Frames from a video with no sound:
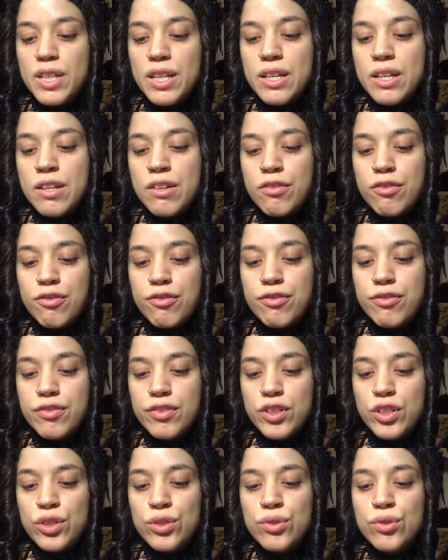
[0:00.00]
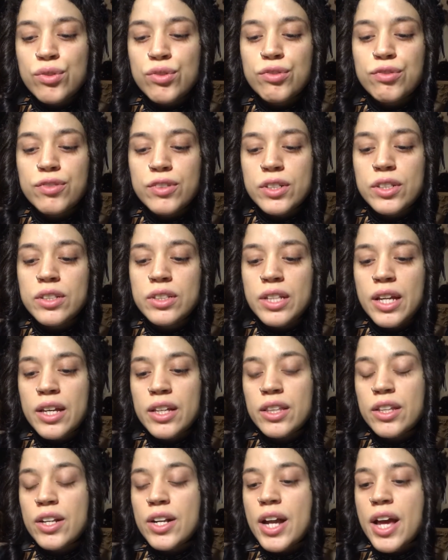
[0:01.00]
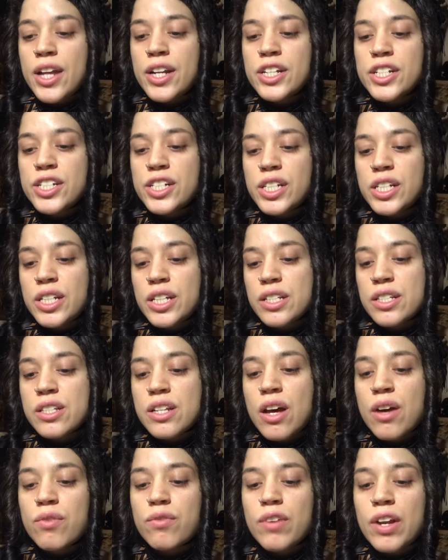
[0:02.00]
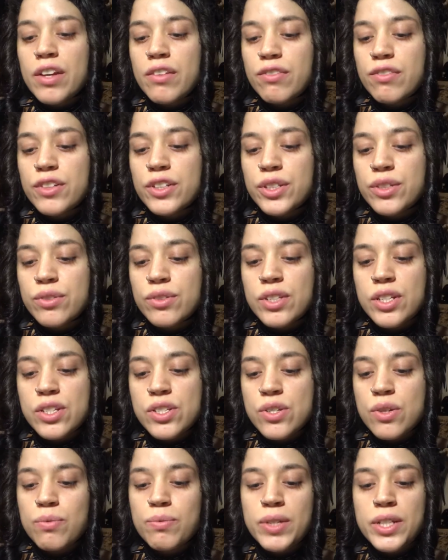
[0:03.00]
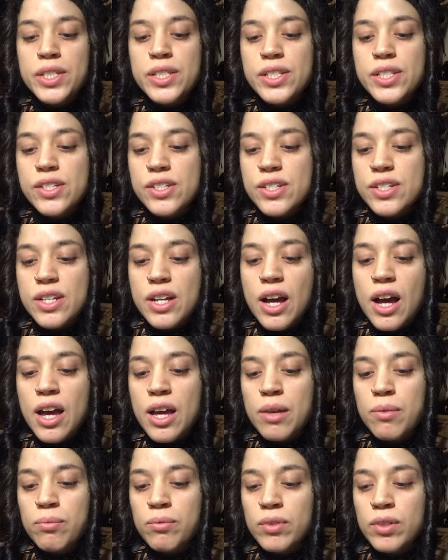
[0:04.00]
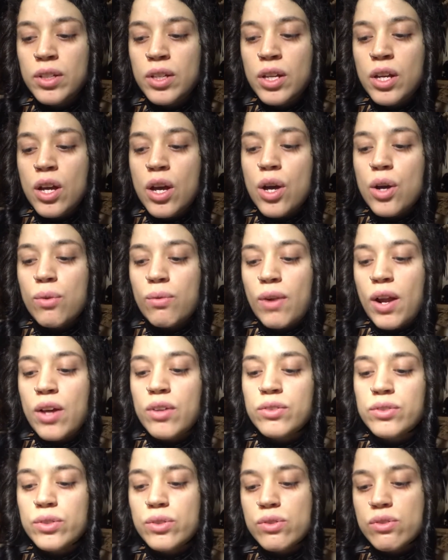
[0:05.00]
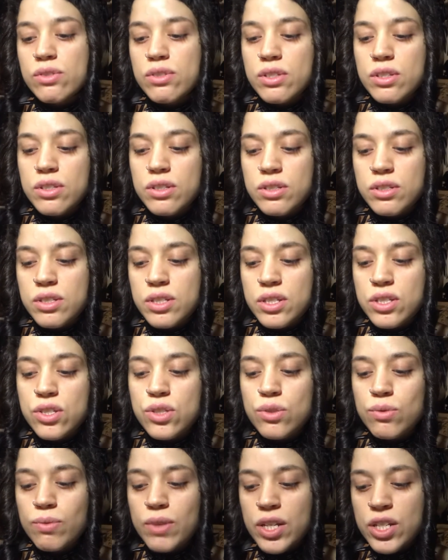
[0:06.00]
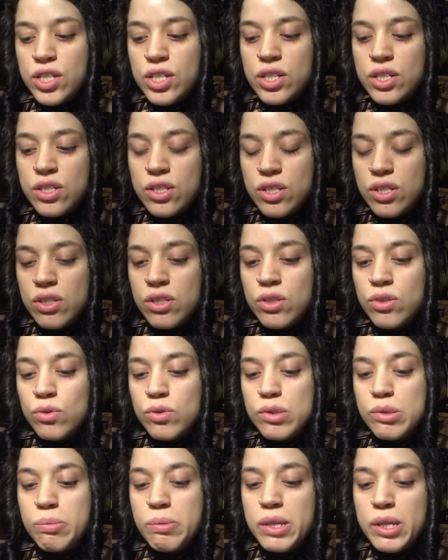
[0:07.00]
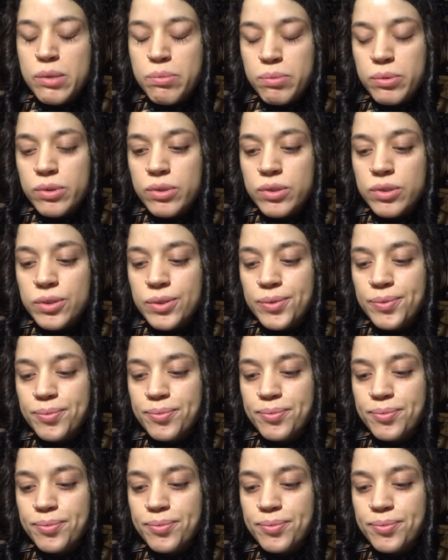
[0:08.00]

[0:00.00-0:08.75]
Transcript: if you feel like their energy is not right for you, then don't waste your time around those situations and those people